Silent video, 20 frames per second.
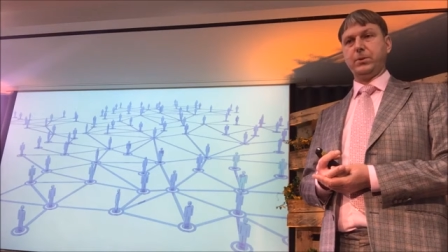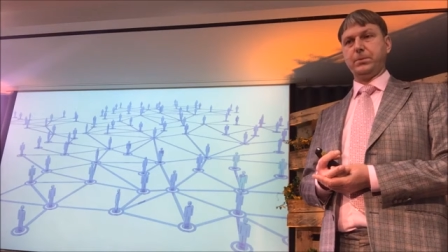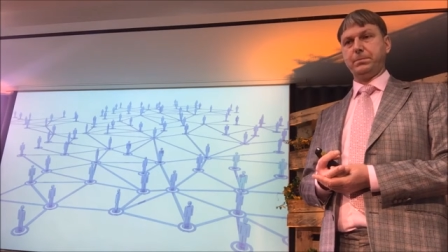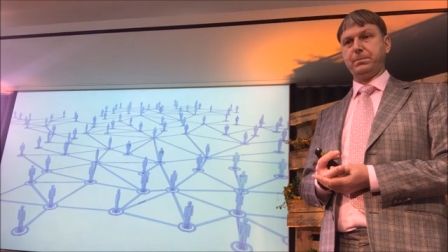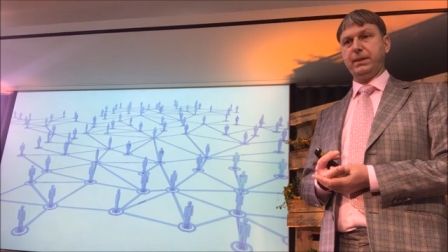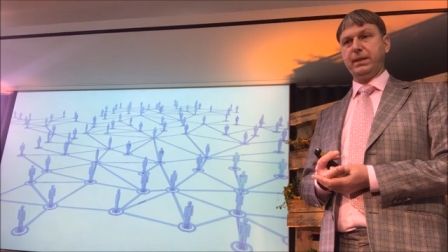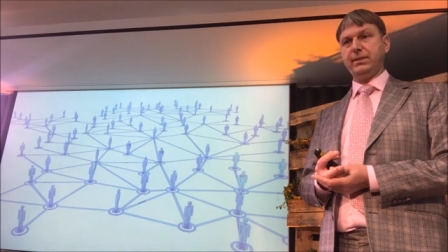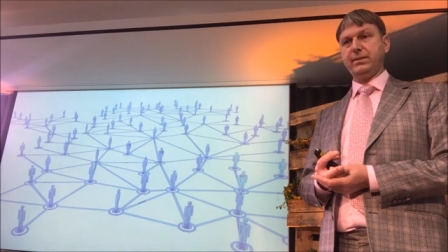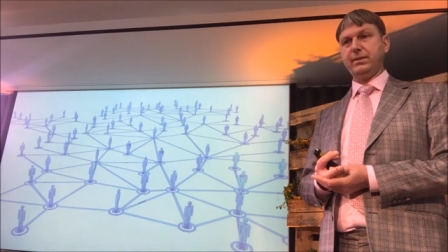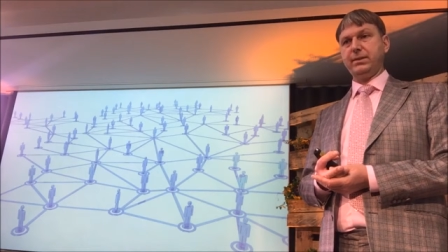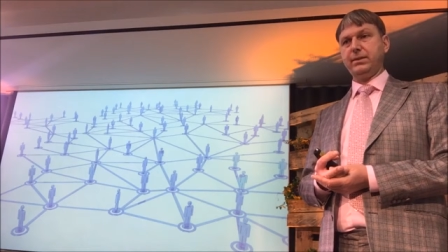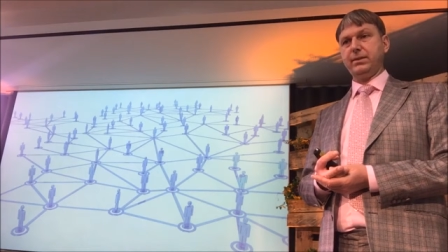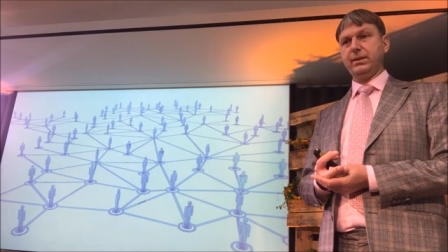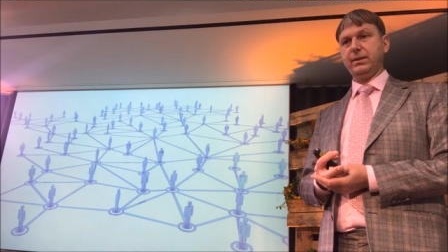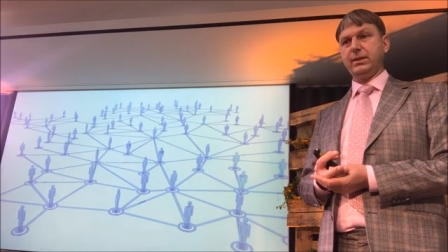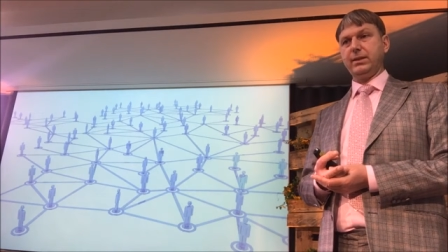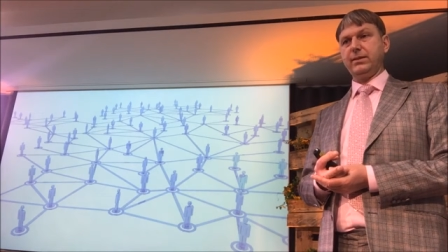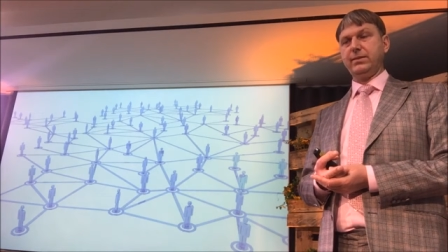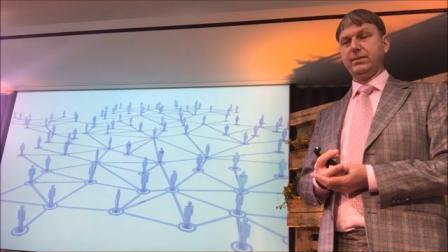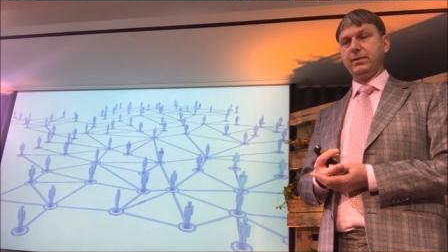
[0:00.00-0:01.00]
uh,
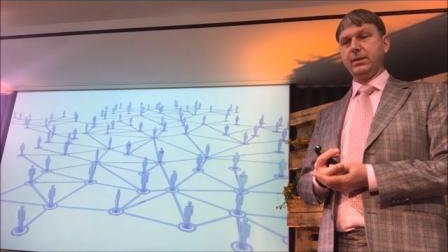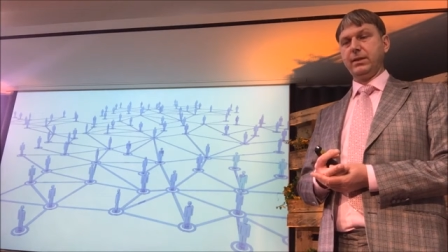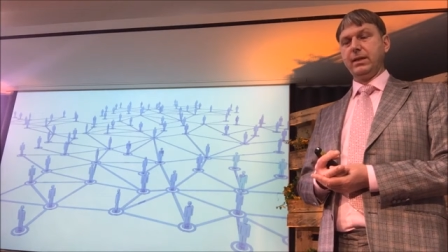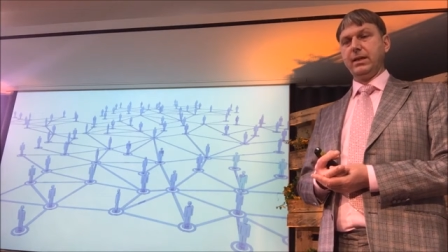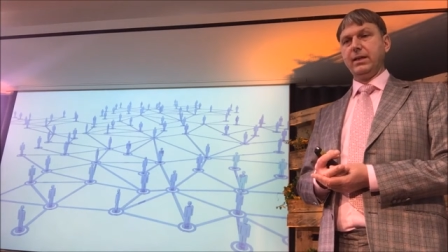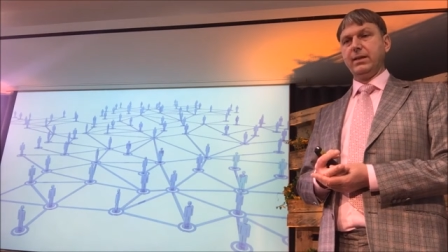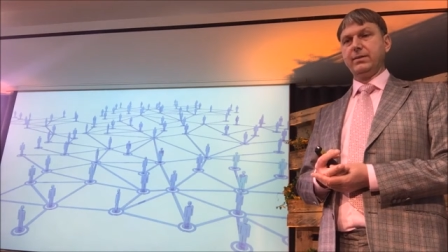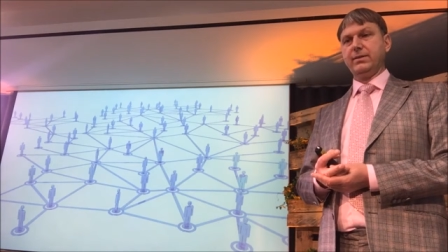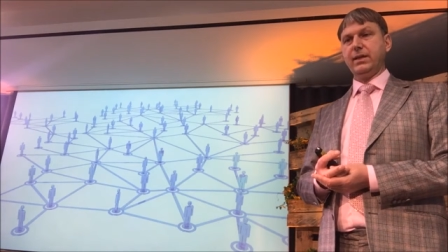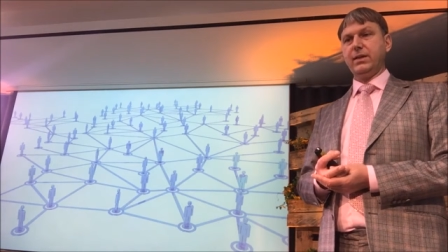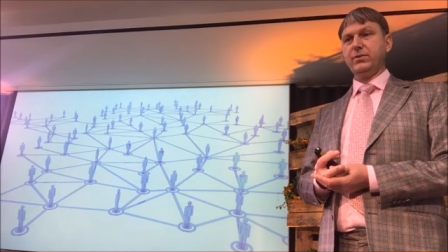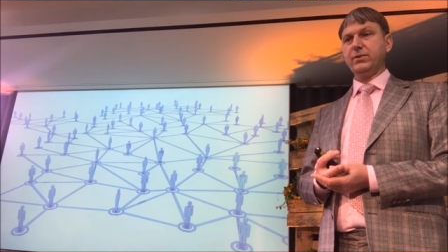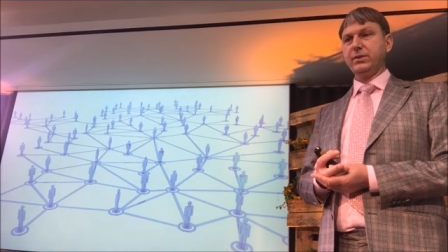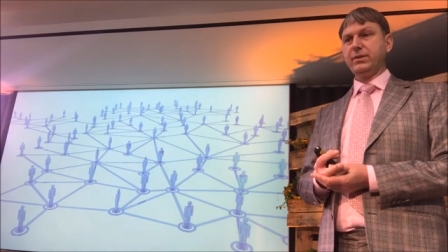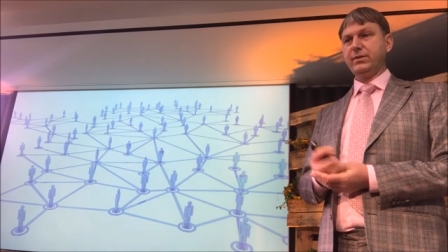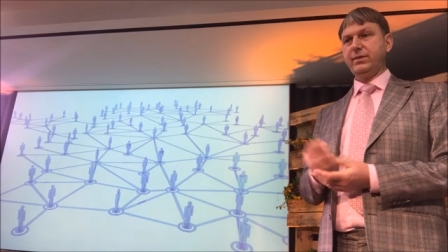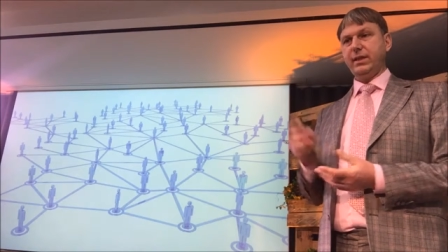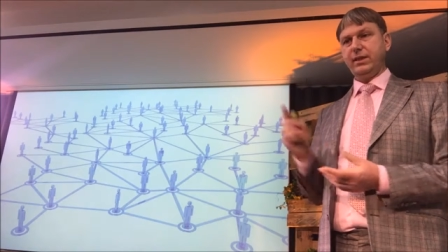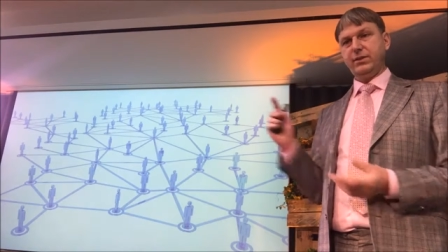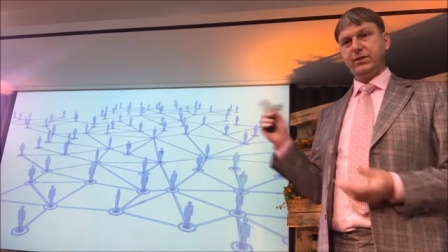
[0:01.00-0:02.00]
basically,
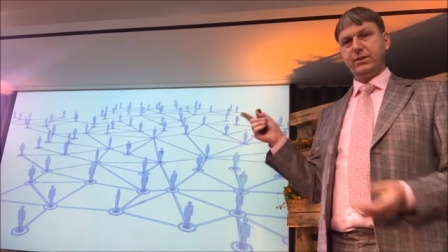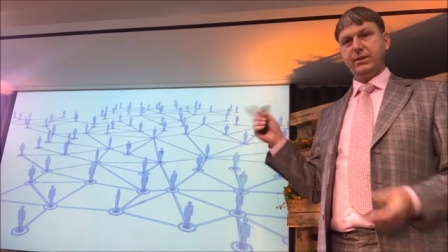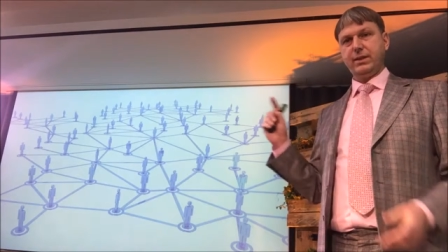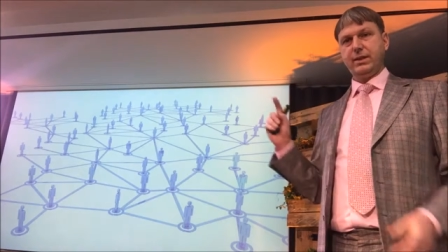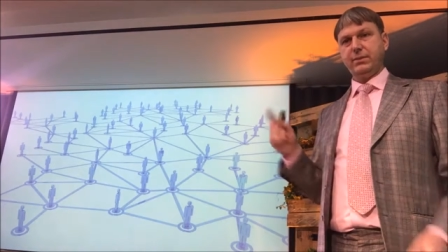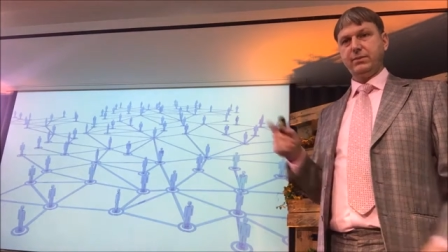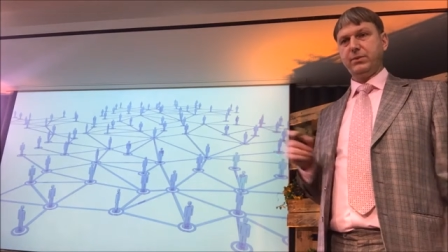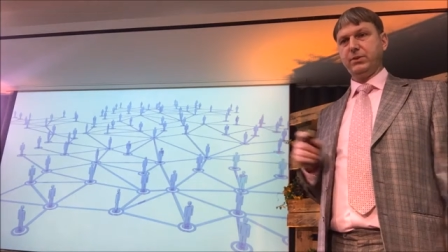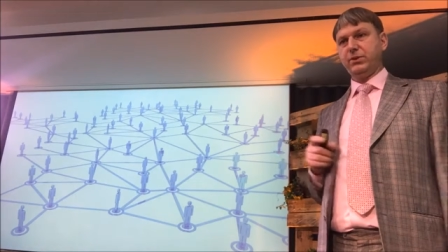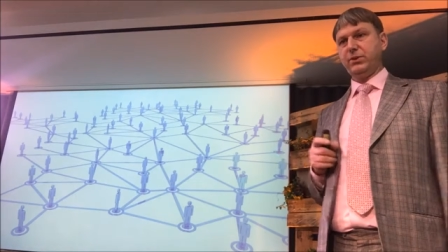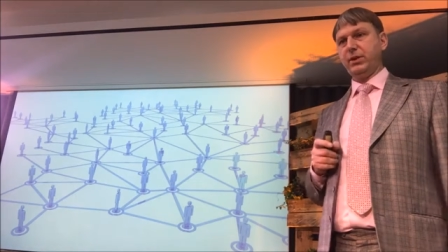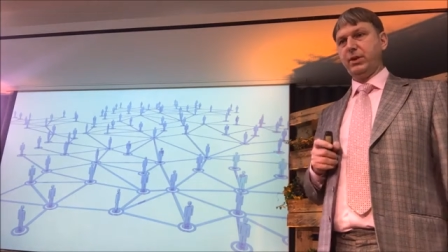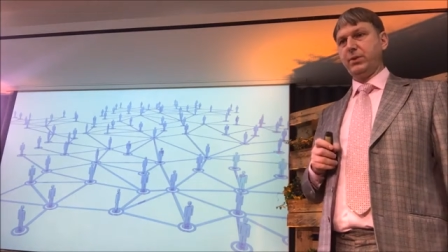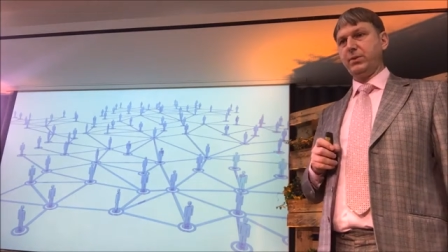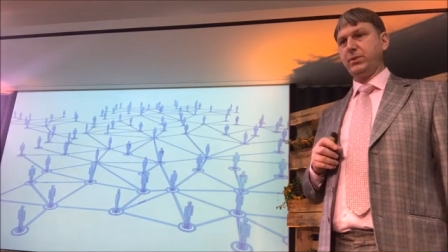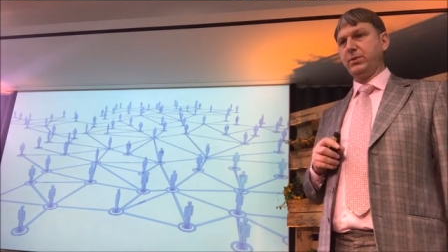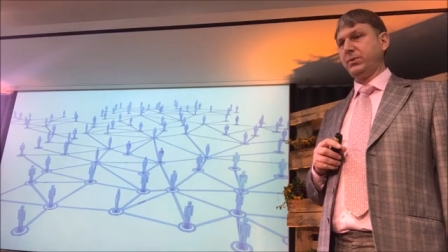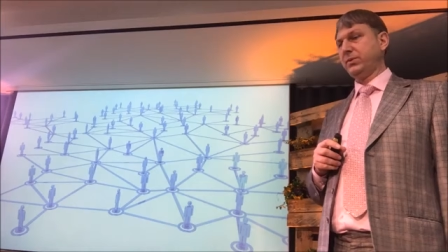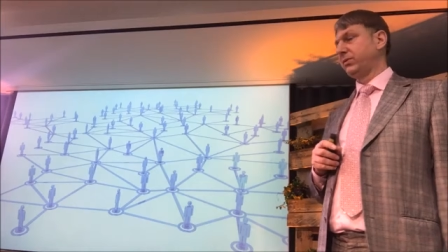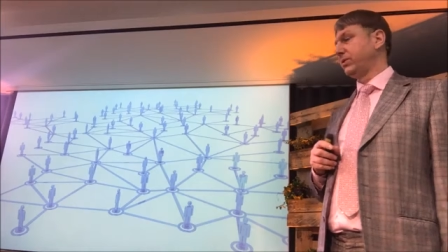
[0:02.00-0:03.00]
self-organization, and I will show
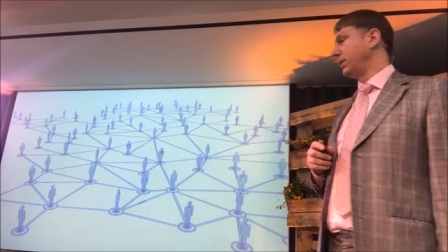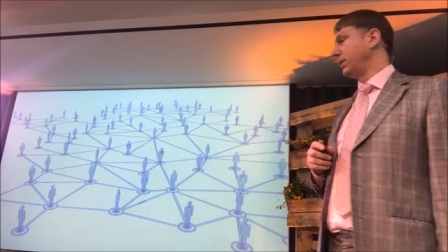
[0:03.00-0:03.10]
you